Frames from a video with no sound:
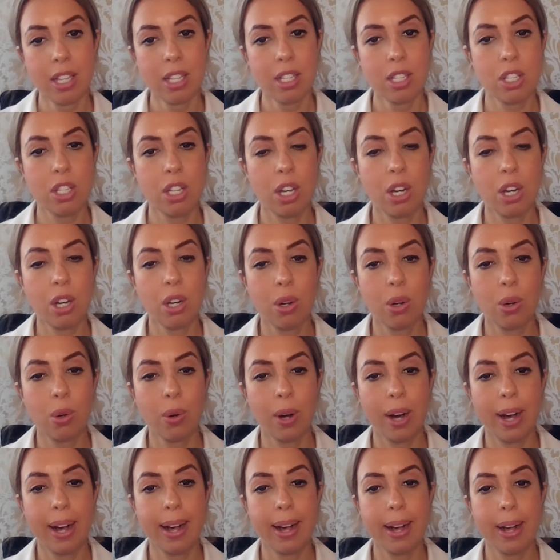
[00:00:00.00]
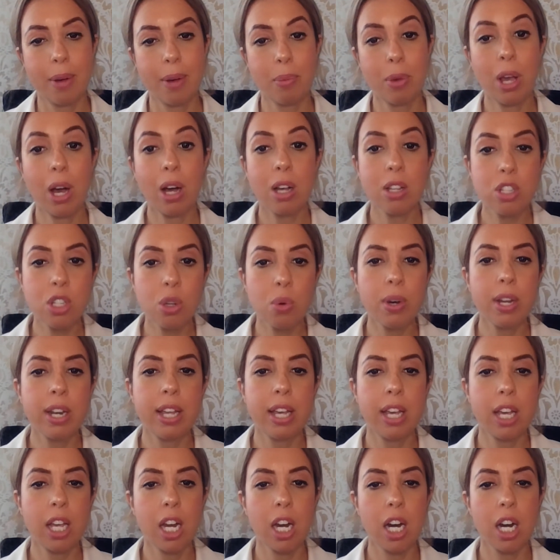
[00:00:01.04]
So we also want
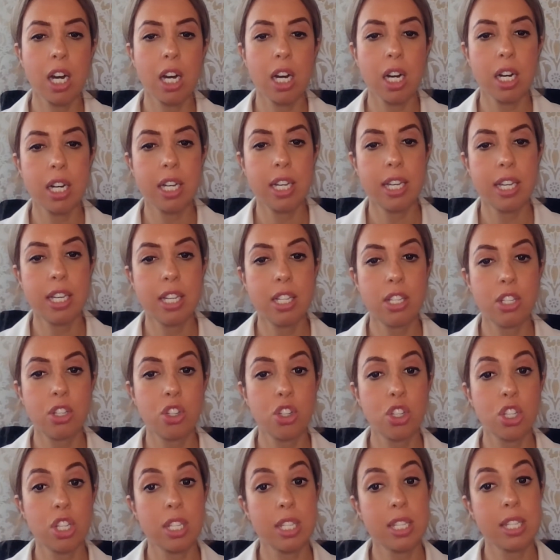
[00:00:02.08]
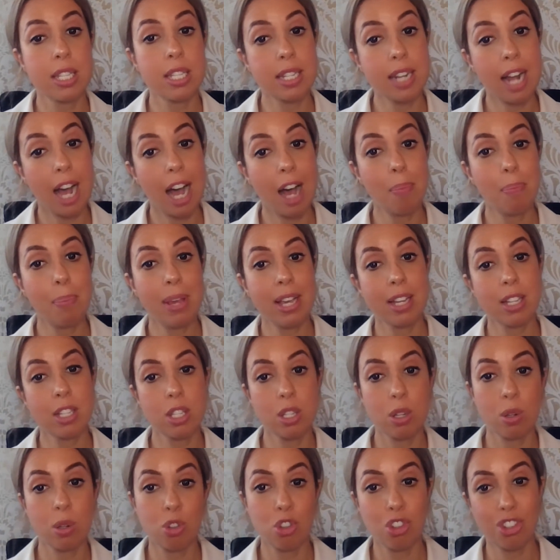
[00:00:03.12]
to encourage stopping
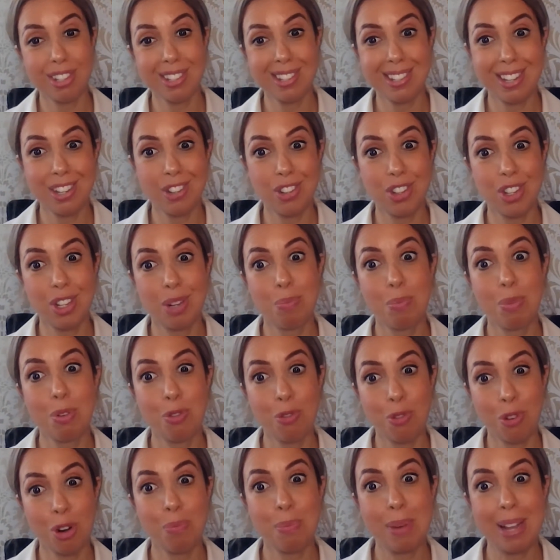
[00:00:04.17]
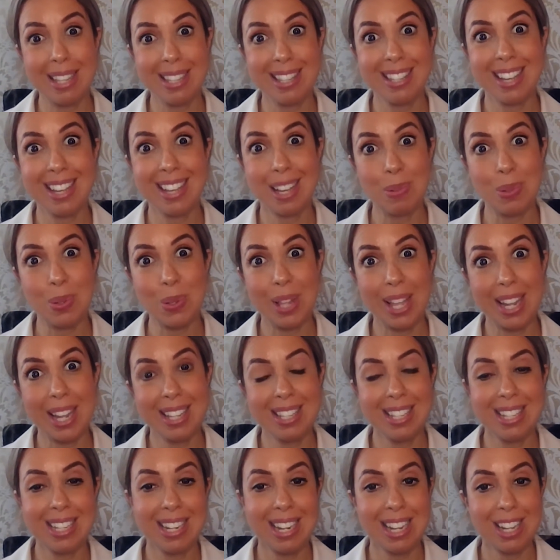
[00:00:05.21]
socialization before bedtime. So a lot
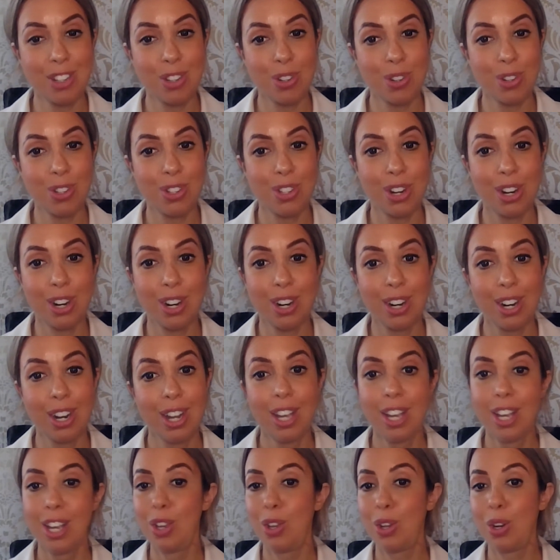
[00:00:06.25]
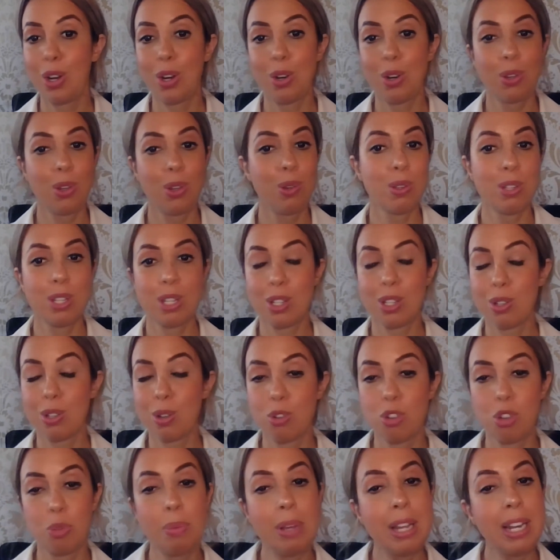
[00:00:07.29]
of teenagers are, using
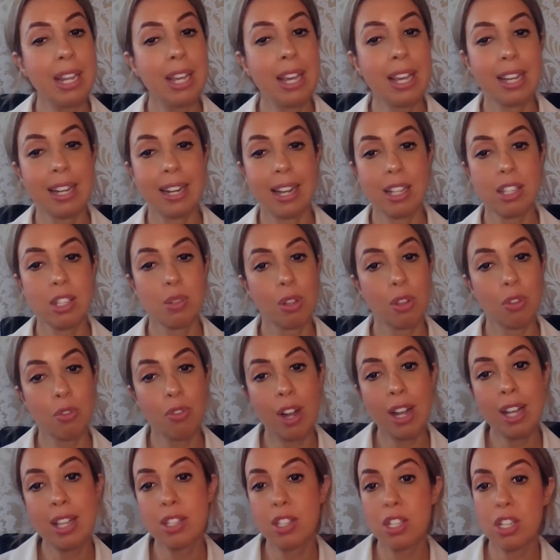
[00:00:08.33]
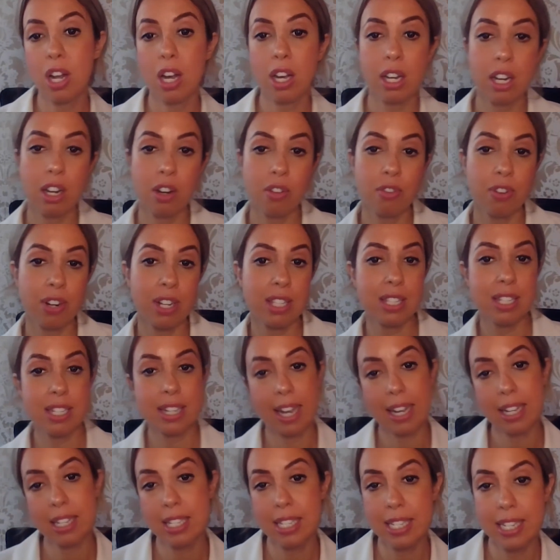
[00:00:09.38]
social media, connecting with friends, talking to friends,
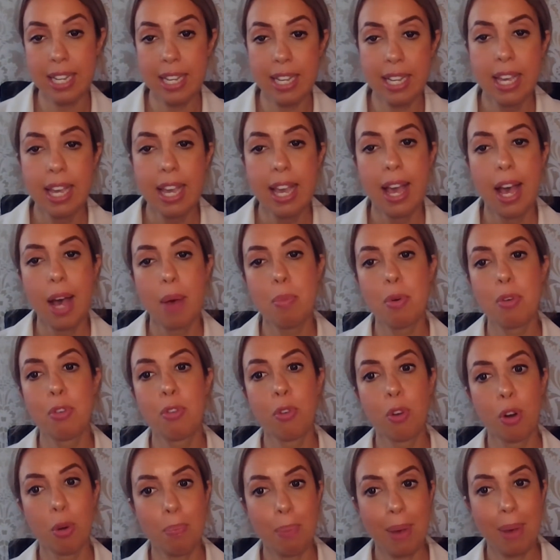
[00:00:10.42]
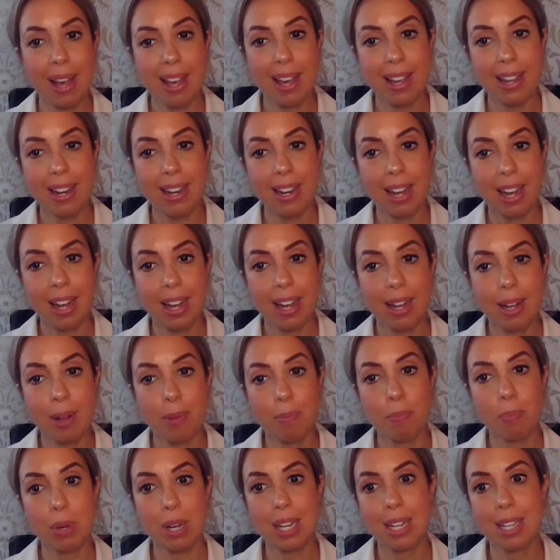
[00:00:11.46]
texting before bed
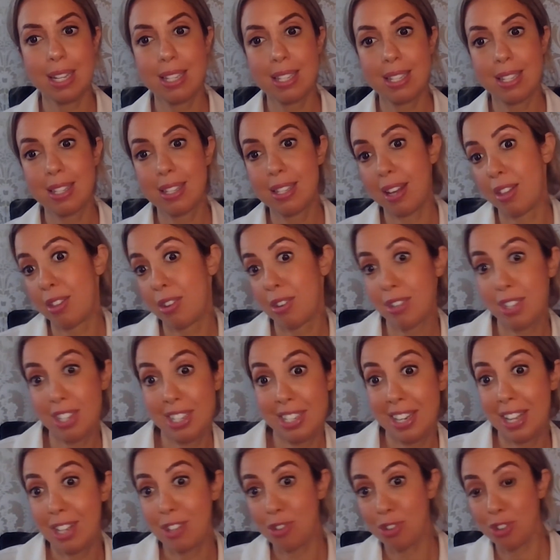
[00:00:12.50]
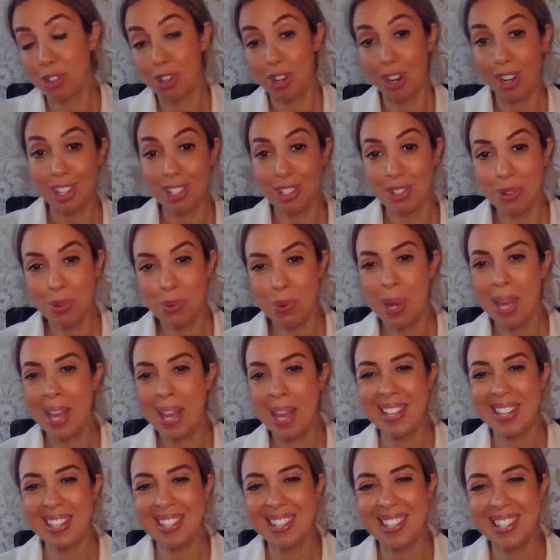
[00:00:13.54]
because other teenagers are also
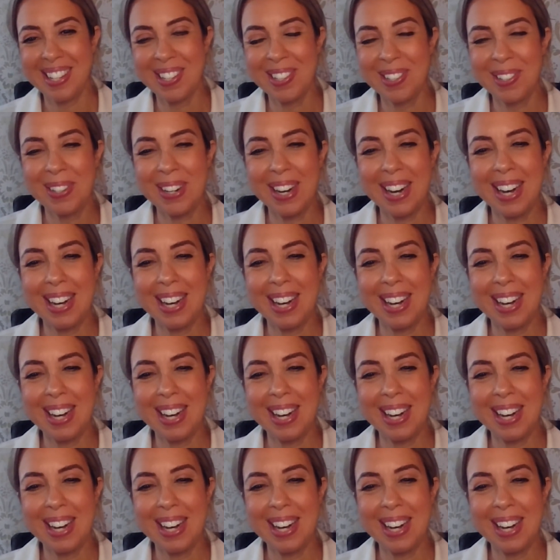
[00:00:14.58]
awake. So